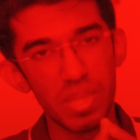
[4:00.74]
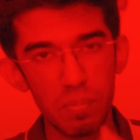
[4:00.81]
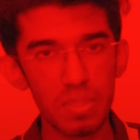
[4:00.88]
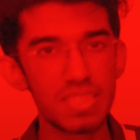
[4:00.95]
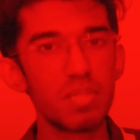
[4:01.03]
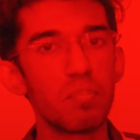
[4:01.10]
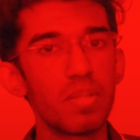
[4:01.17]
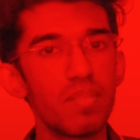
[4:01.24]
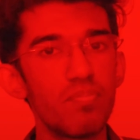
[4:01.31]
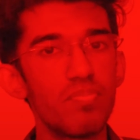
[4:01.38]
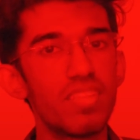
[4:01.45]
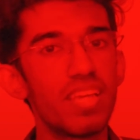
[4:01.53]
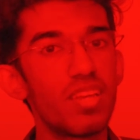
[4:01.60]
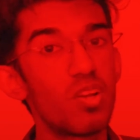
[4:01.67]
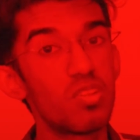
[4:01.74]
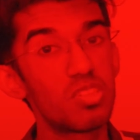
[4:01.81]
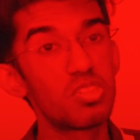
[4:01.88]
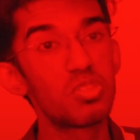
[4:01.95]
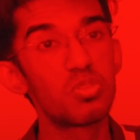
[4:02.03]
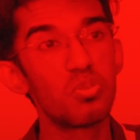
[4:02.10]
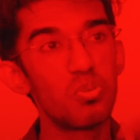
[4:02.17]
Keep it simple. They're
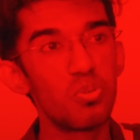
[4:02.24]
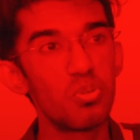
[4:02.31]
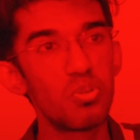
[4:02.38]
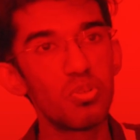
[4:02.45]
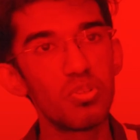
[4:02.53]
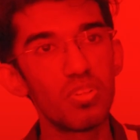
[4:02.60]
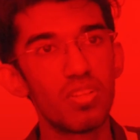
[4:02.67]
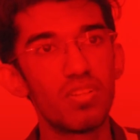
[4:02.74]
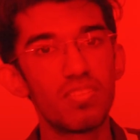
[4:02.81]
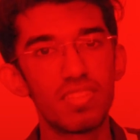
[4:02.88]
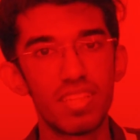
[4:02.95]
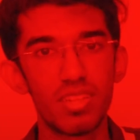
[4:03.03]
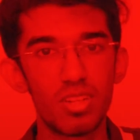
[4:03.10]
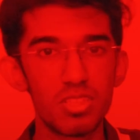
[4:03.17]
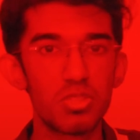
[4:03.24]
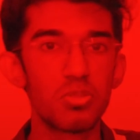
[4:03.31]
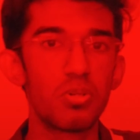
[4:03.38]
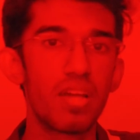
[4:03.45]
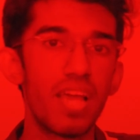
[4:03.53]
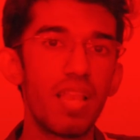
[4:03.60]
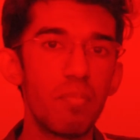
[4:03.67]
not so
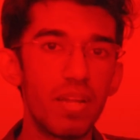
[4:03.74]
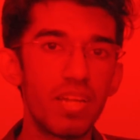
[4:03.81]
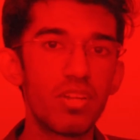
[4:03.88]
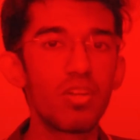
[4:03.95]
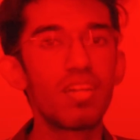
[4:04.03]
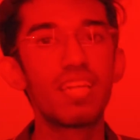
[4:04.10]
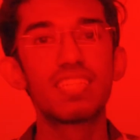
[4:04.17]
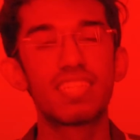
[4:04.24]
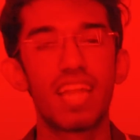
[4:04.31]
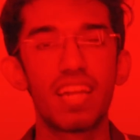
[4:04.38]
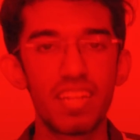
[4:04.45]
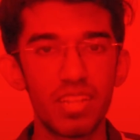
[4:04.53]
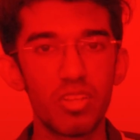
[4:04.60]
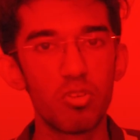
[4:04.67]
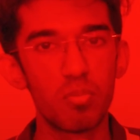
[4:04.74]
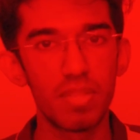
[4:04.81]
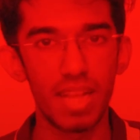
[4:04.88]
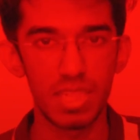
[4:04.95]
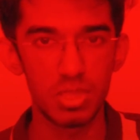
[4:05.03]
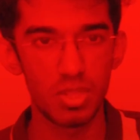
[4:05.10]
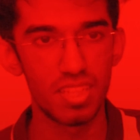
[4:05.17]
hell-bent on distracting you from
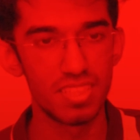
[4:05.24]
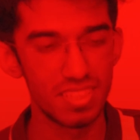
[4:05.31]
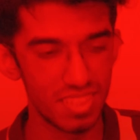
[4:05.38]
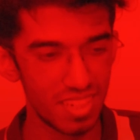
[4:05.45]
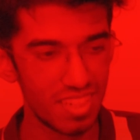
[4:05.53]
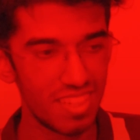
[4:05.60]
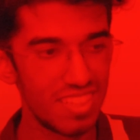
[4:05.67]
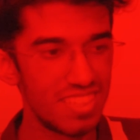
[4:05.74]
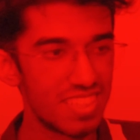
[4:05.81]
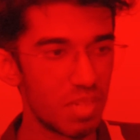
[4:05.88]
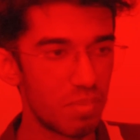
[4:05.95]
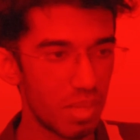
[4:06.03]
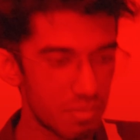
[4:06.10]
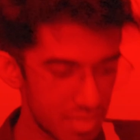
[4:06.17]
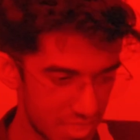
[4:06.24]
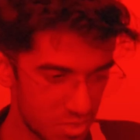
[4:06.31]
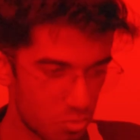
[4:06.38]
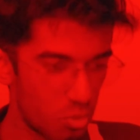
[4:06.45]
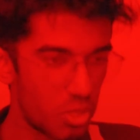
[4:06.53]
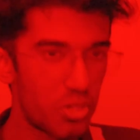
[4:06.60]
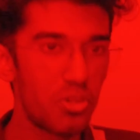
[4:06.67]
the actual answer. Sometimes they
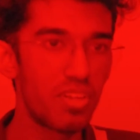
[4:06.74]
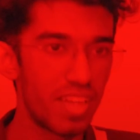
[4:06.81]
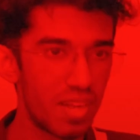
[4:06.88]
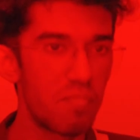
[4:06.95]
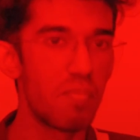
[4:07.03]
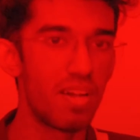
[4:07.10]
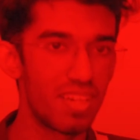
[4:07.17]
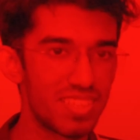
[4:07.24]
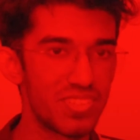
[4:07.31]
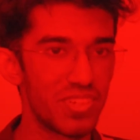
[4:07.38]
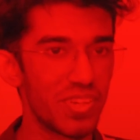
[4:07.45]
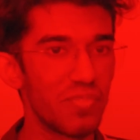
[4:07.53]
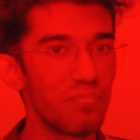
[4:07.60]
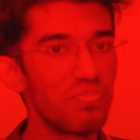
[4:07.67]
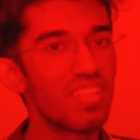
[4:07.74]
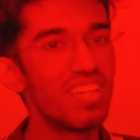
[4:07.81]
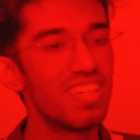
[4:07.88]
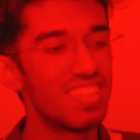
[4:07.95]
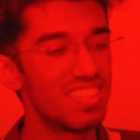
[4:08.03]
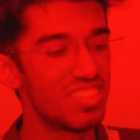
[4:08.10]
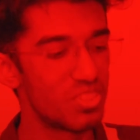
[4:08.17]
just want you to get marks, okay?
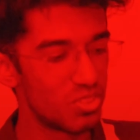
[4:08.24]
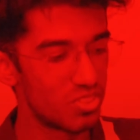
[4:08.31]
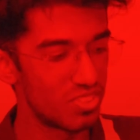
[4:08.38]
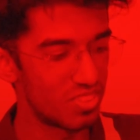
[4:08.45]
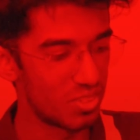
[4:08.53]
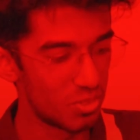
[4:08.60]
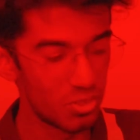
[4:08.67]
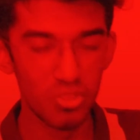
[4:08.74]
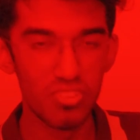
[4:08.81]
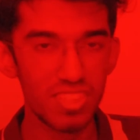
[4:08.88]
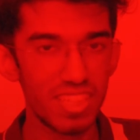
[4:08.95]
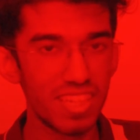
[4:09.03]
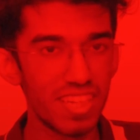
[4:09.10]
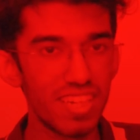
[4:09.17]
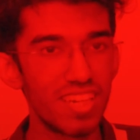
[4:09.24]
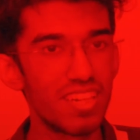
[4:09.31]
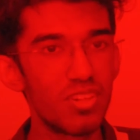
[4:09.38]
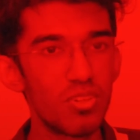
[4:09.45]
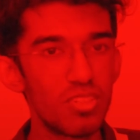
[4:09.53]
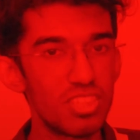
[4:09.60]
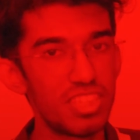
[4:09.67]
So don't overthink it
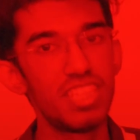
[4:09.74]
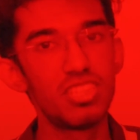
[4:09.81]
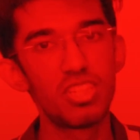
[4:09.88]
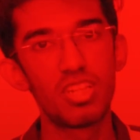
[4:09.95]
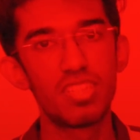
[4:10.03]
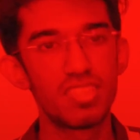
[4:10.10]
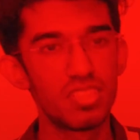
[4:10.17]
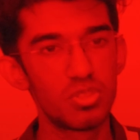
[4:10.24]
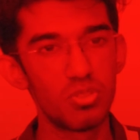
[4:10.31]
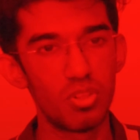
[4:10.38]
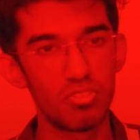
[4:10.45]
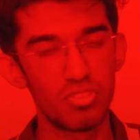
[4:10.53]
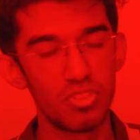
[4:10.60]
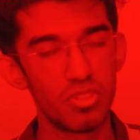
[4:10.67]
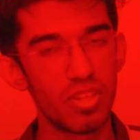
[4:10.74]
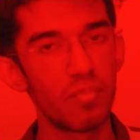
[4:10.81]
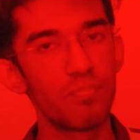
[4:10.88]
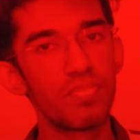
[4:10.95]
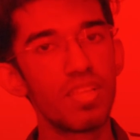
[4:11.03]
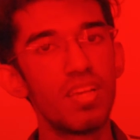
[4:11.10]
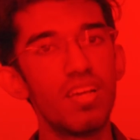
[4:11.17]
and don't change your answers too often,
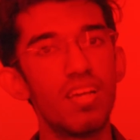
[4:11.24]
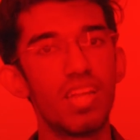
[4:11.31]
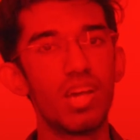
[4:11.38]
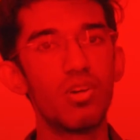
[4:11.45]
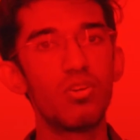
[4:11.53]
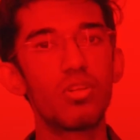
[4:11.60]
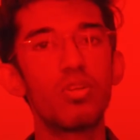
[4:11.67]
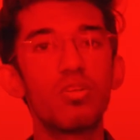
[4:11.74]
okay? Now